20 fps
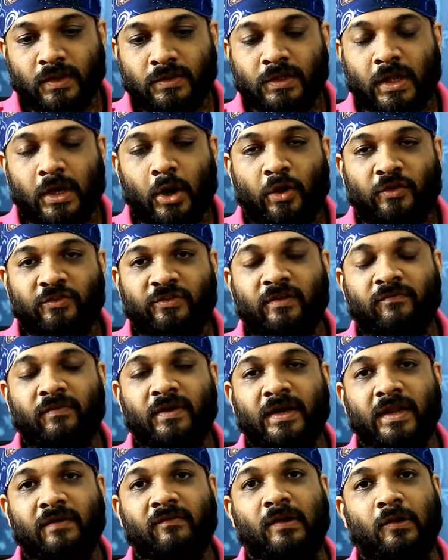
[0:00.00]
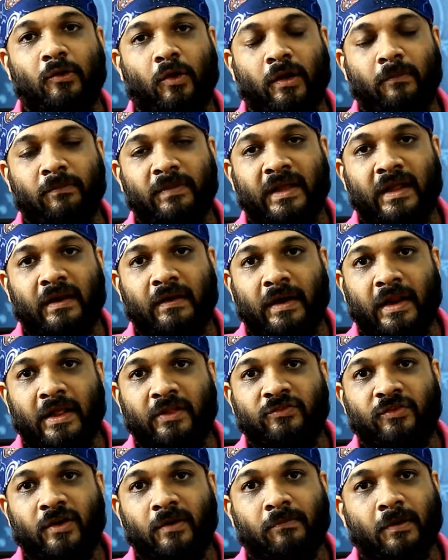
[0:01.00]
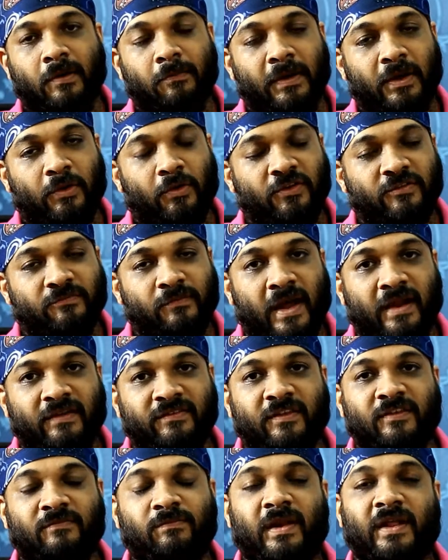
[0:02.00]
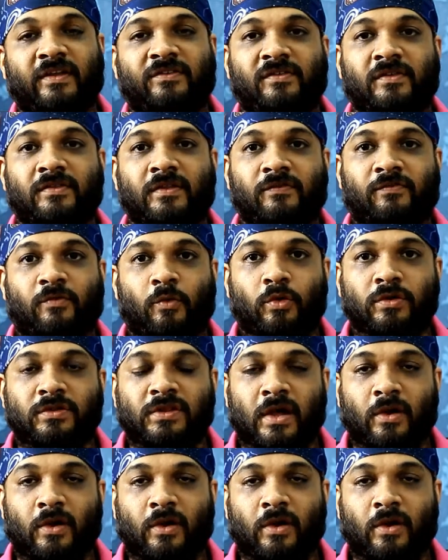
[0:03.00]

the longevity will not be endangered, but because Mars is placed in the 4th